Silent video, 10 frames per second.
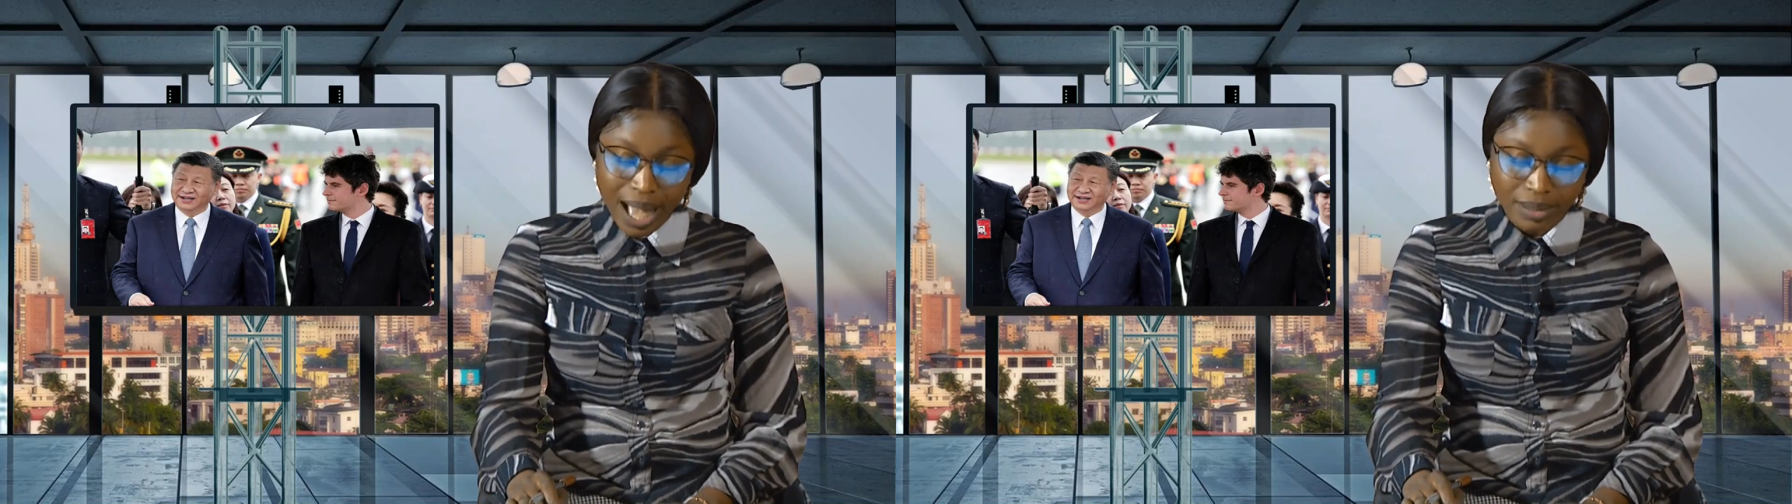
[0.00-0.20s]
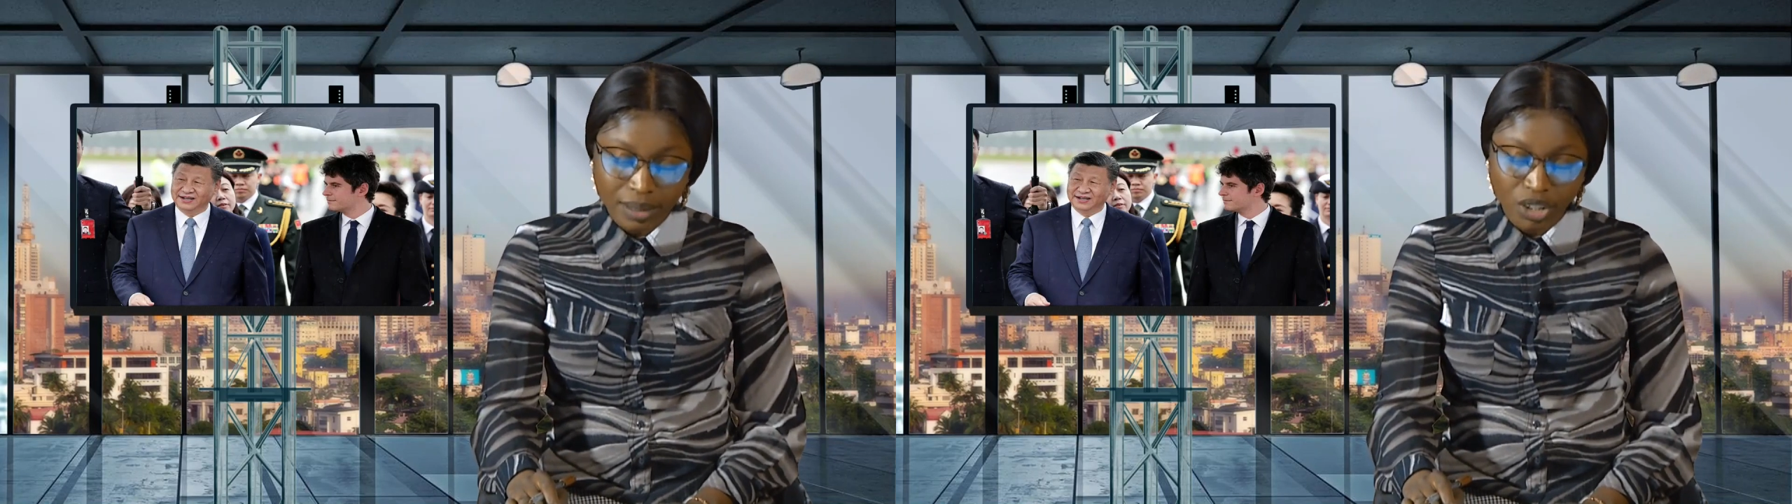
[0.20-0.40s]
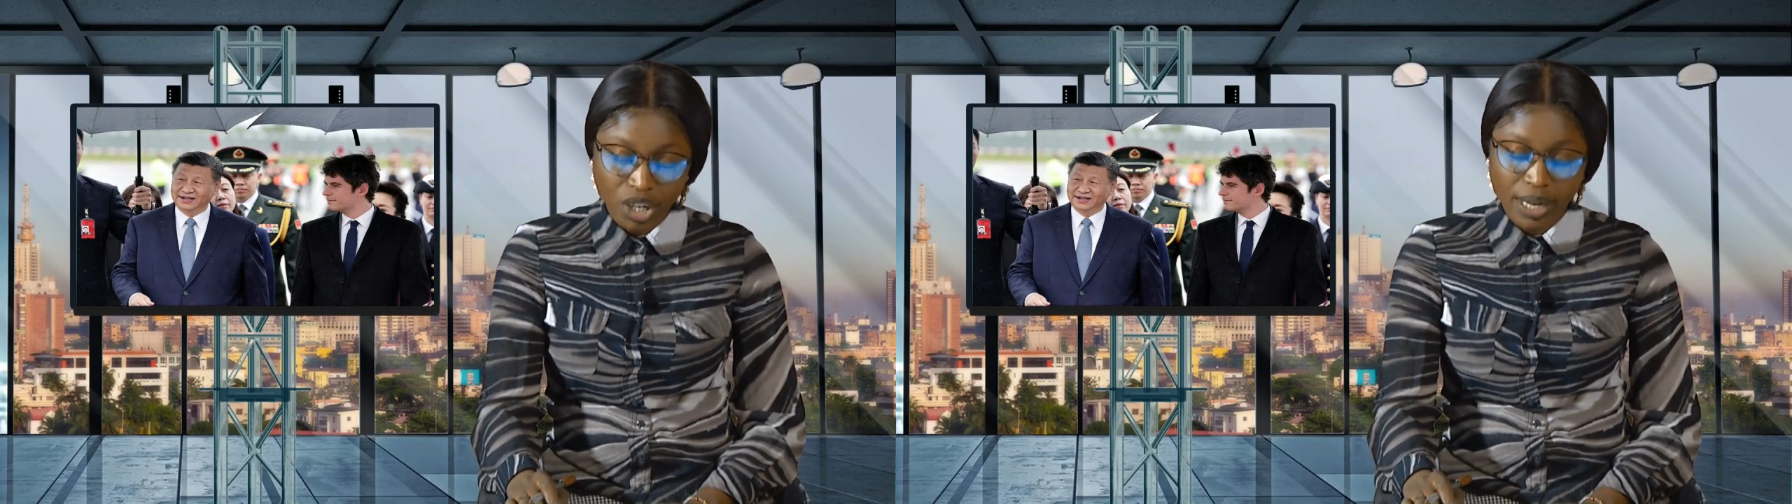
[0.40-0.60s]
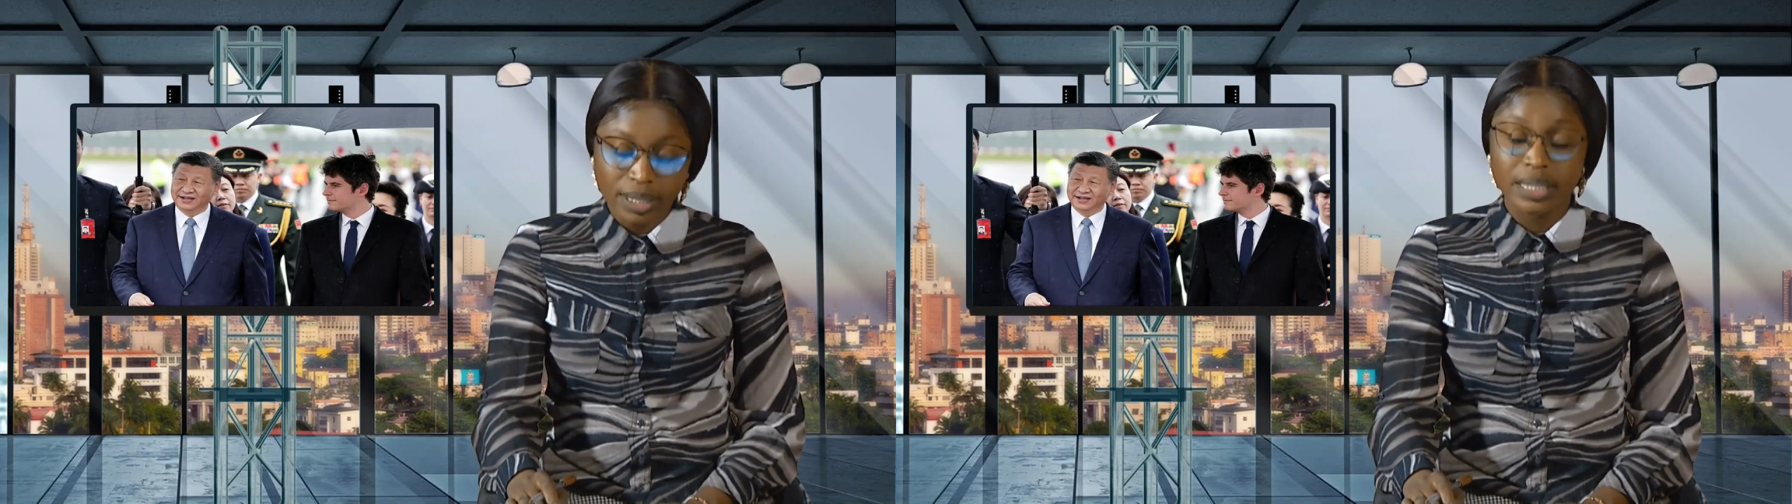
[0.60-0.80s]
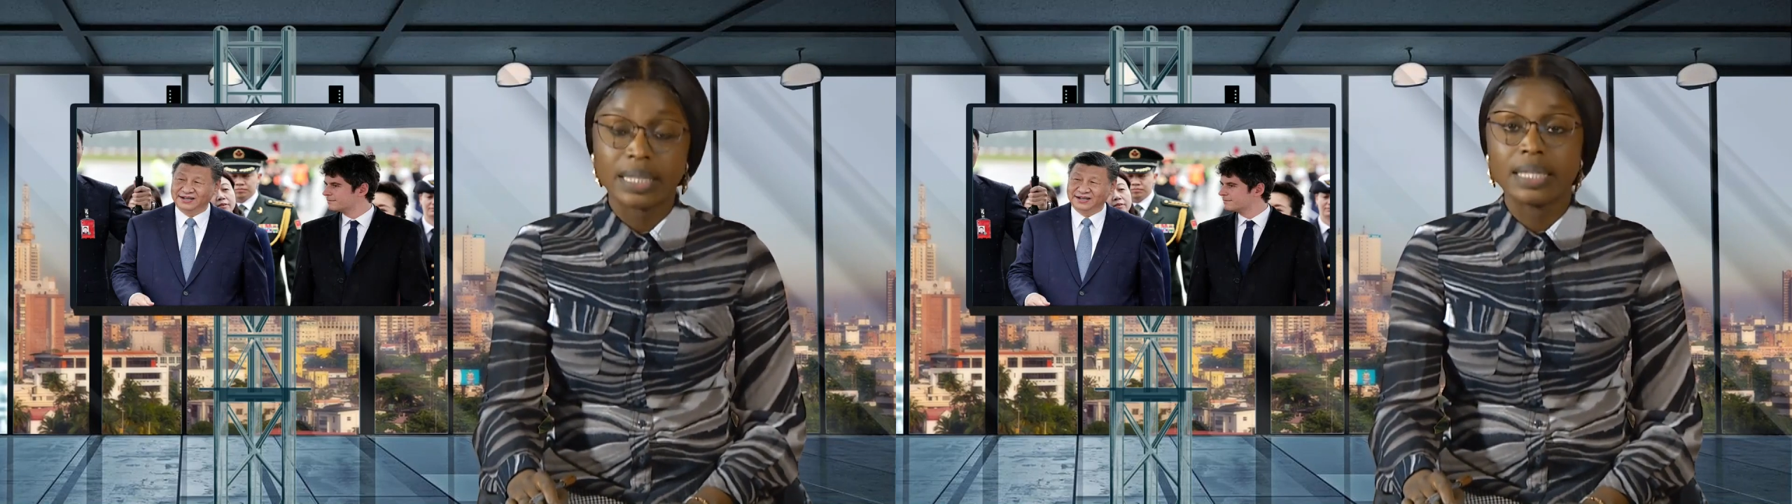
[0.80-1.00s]
as the
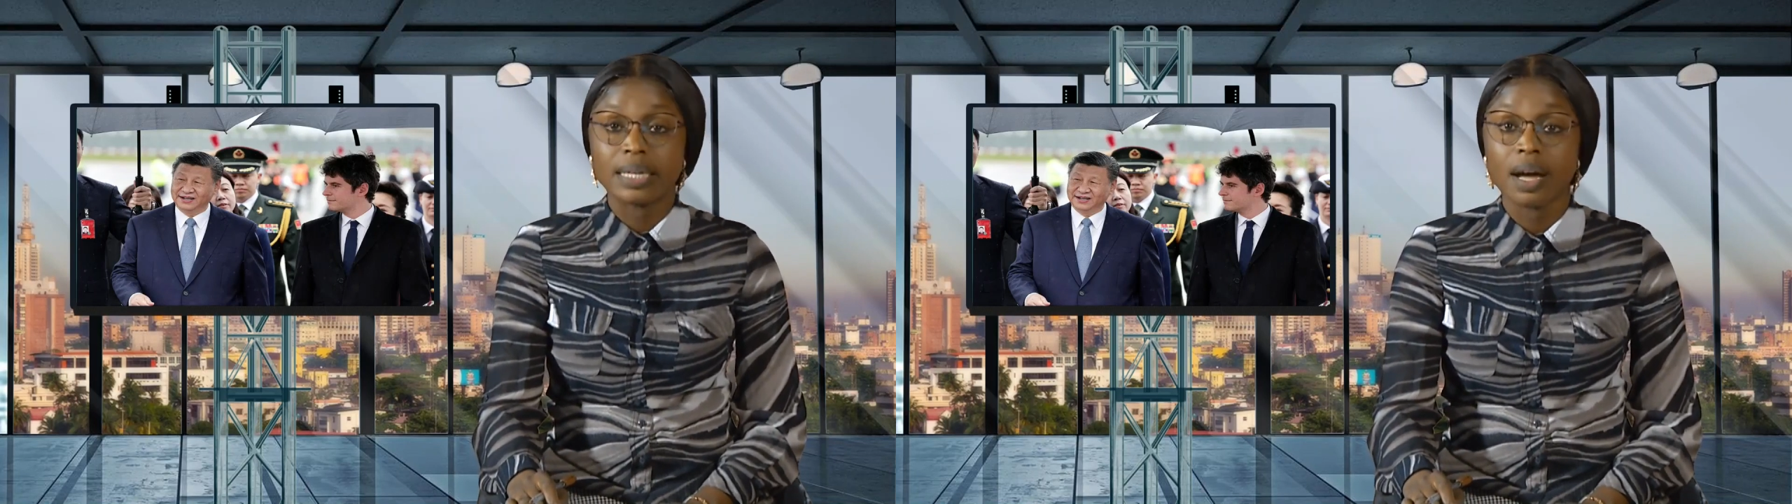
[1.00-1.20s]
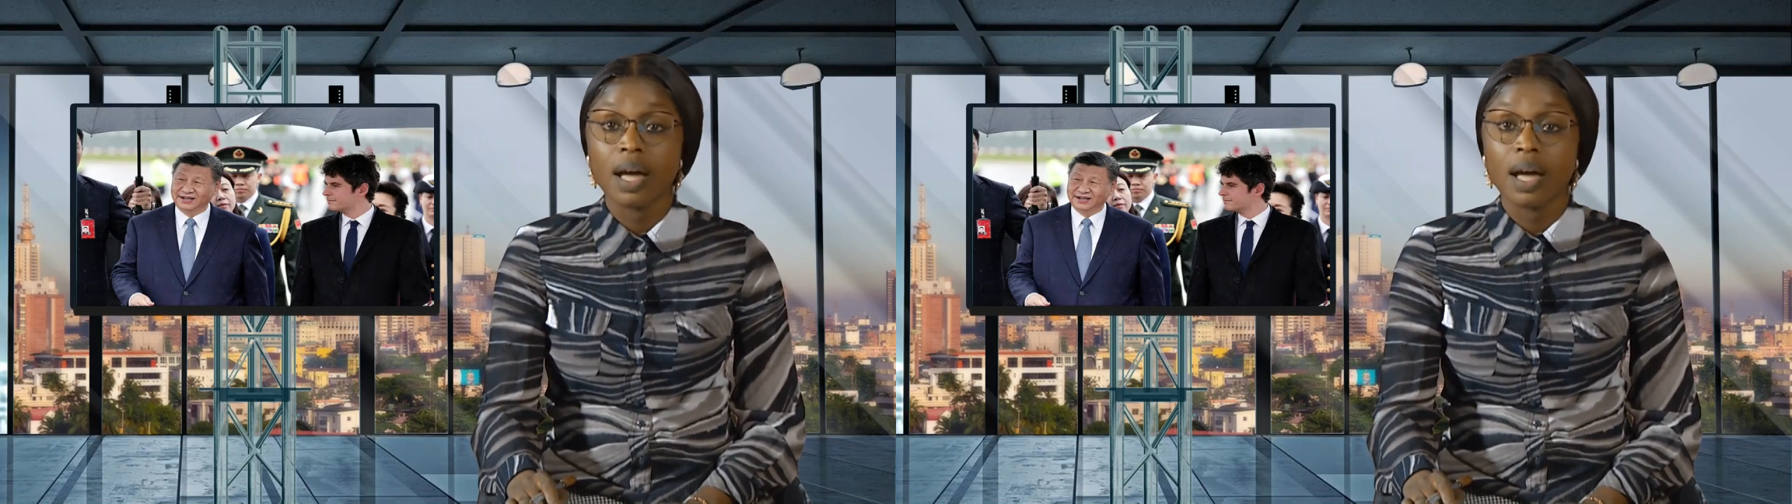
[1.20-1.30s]
Chinese leader